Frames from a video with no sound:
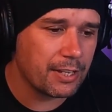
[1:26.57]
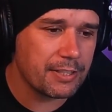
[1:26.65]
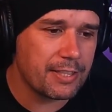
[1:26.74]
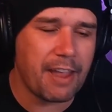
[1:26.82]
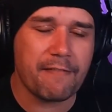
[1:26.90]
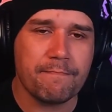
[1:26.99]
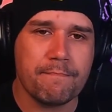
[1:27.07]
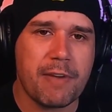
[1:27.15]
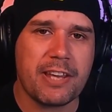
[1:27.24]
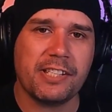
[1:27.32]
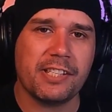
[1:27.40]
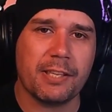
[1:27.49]
They've
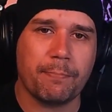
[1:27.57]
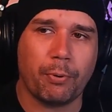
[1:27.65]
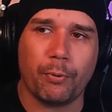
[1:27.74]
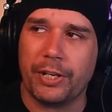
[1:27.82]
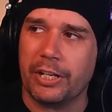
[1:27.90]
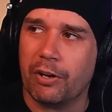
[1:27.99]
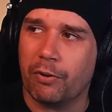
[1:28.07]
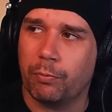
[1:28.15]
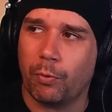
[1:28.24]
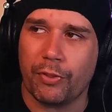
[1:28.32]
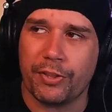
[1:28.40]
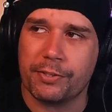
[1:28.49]
missed the point of
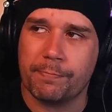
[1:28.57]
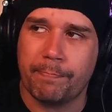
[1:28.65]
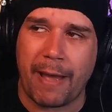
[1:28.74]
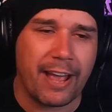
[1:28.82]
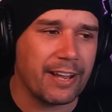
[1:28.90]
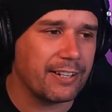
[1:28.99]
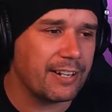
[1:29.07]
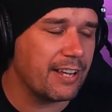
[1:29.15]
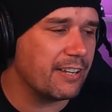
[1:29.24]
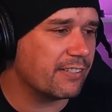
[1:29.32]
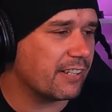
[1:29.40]
what this band is.